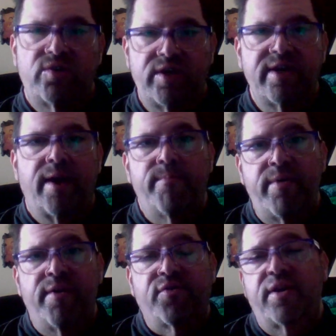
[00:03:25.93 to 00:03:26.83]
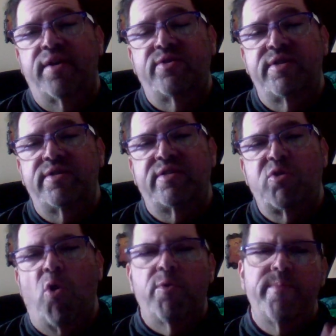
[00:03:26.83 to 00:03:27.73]
got miffed, and she said,
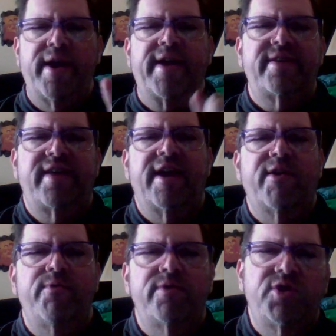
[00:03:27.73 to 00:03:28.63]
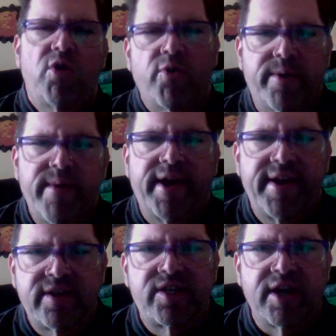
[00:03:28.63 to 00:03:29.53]
"Oh, you're making a sexual joke. You're making
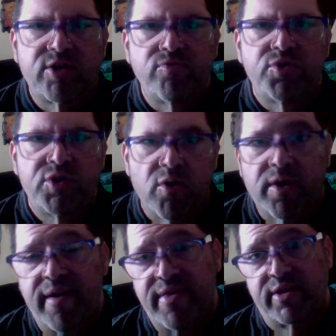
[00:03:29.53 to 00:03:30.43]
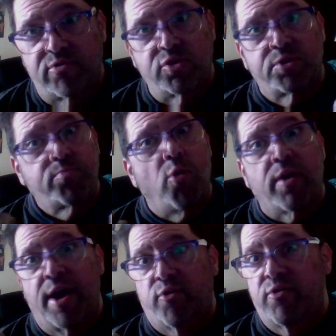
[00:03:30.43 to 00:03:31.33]
a sexual joke." And that's how she spoke,
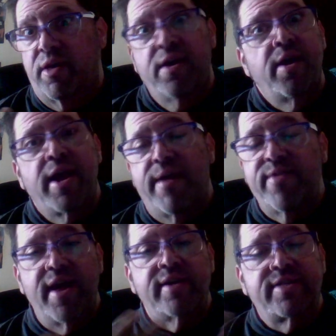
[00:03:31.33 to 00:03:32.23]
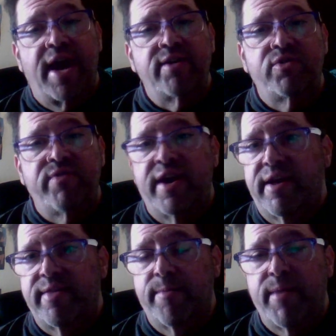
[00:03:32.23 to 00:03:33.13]
actually. I'm not exaggerating
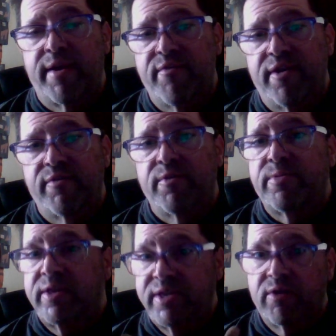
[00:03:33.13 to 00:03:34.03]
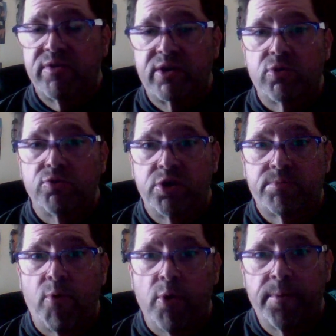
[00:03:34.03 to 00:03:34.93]
and not making fun of it. That's how she spoke